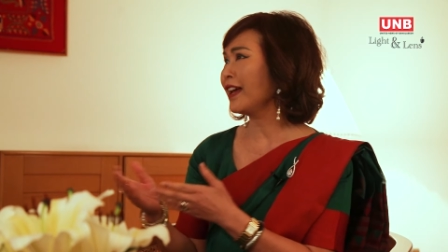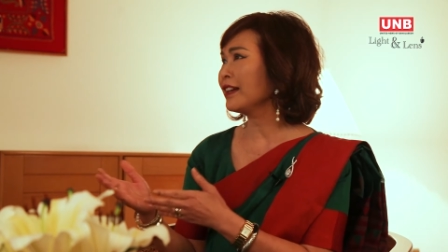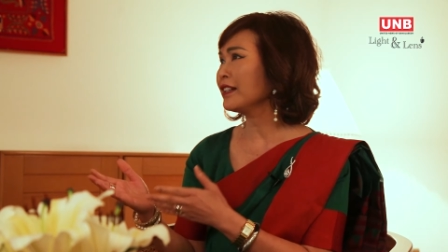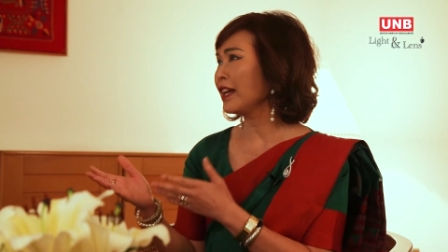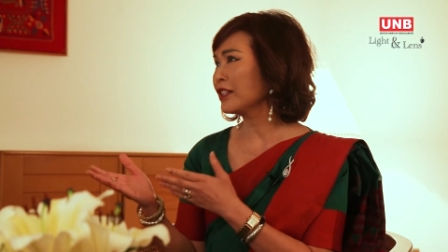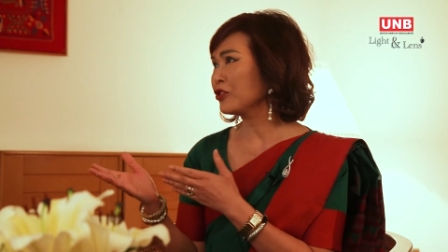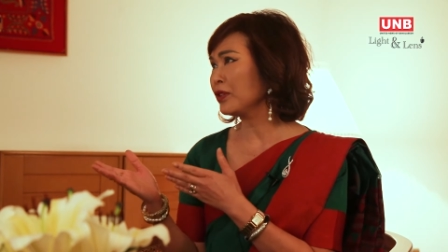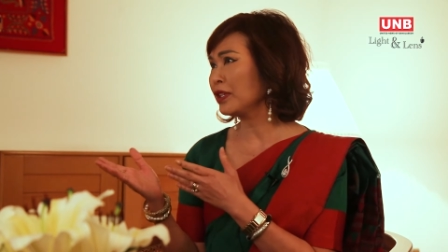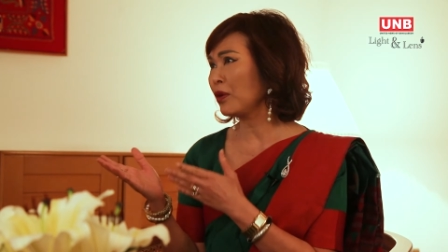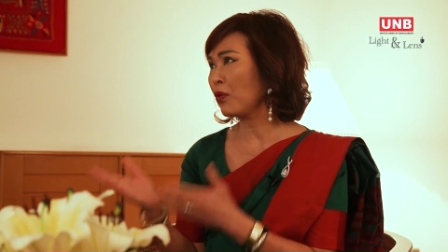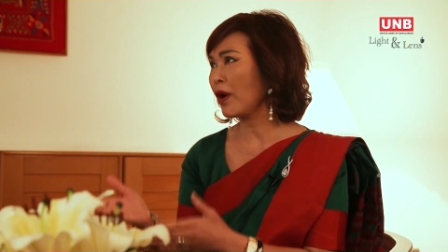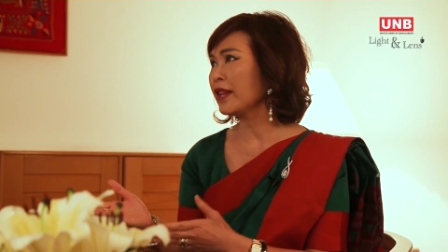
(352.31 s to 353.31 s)
actually
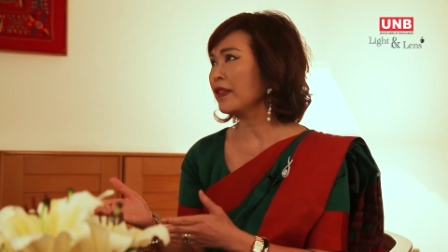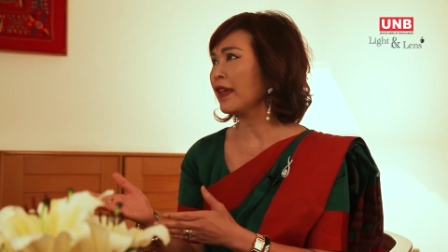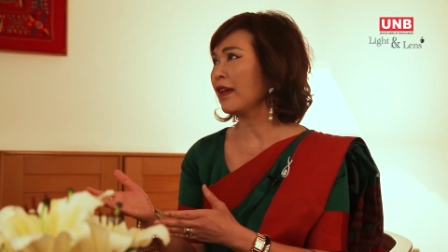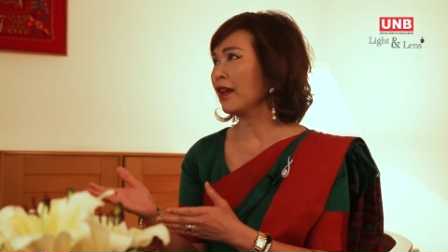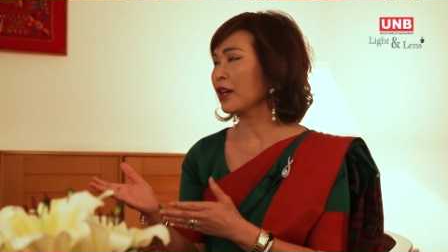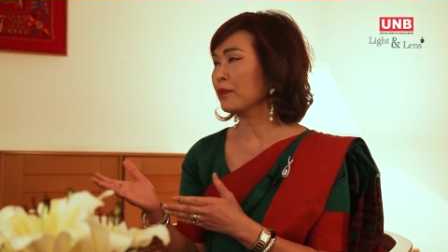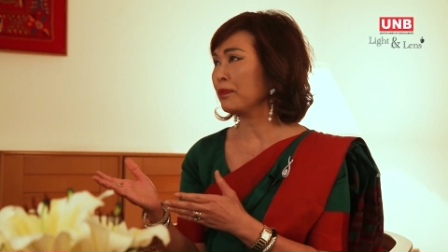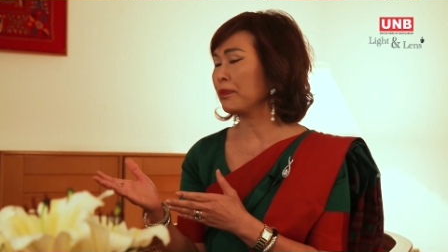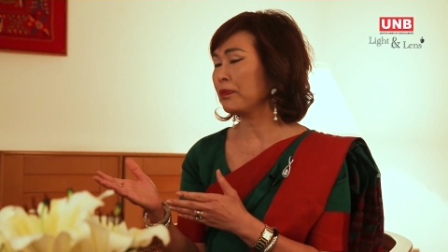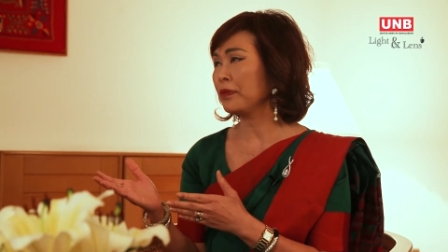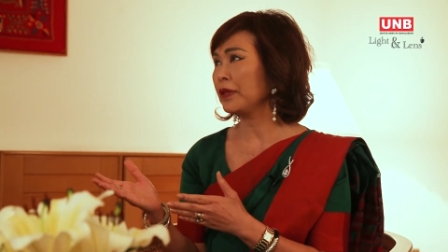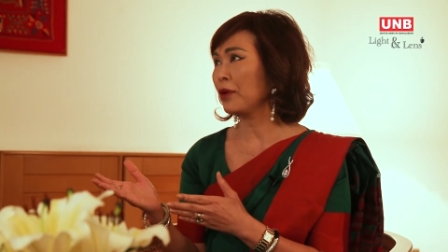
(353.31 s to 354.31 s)
they want
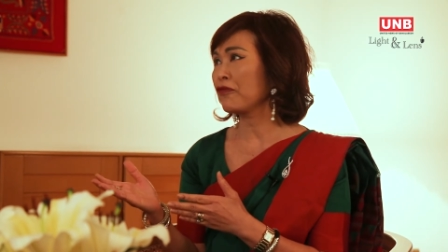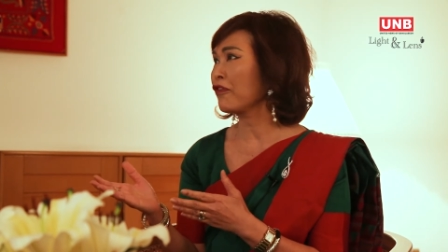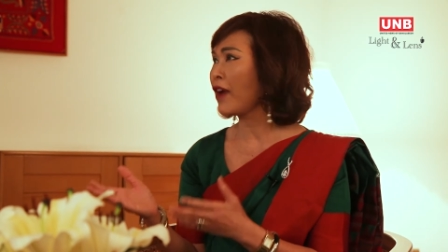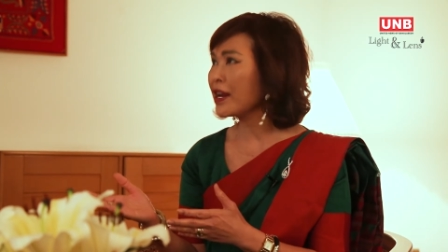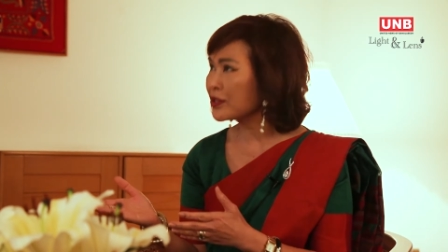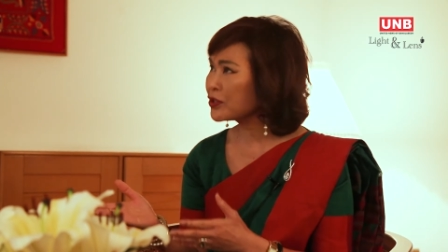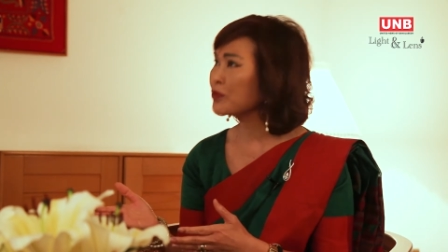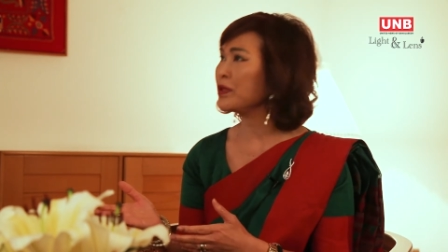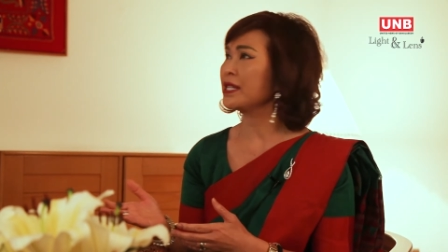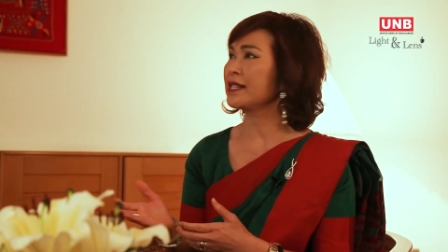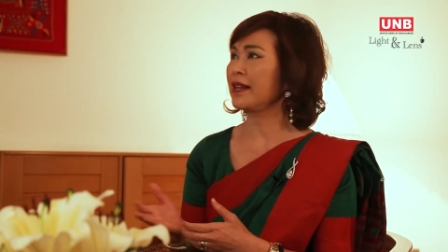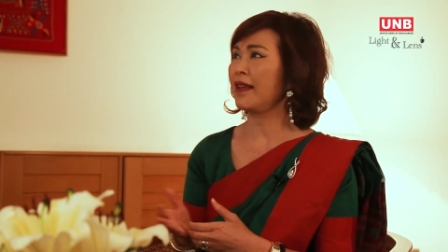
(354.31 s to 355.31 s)
their friends to be
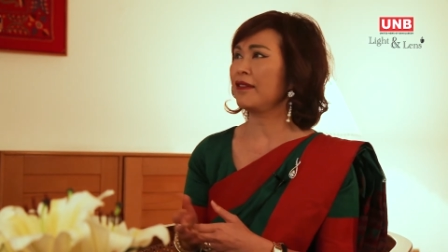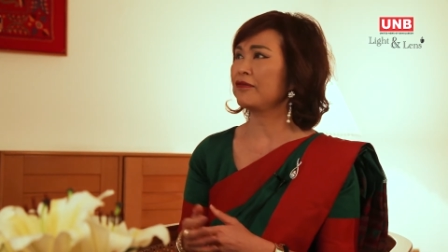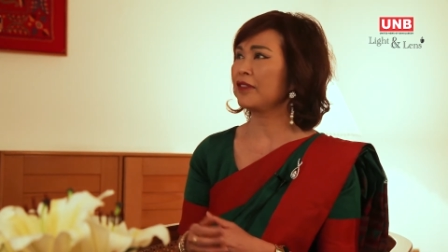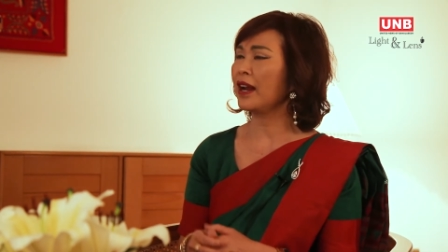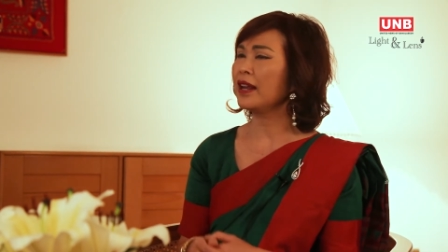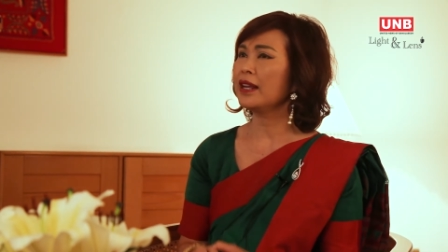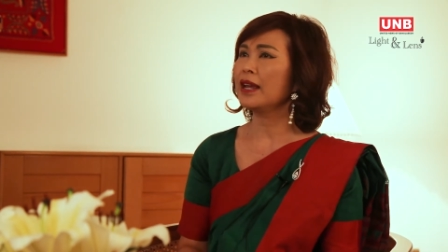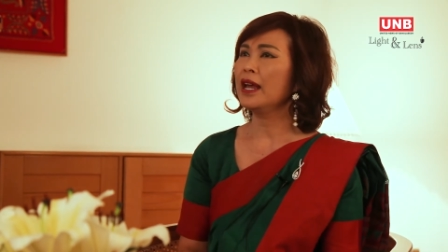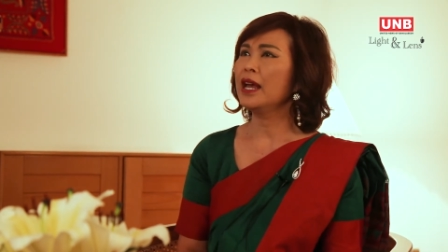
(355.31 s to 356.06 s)
safe, right?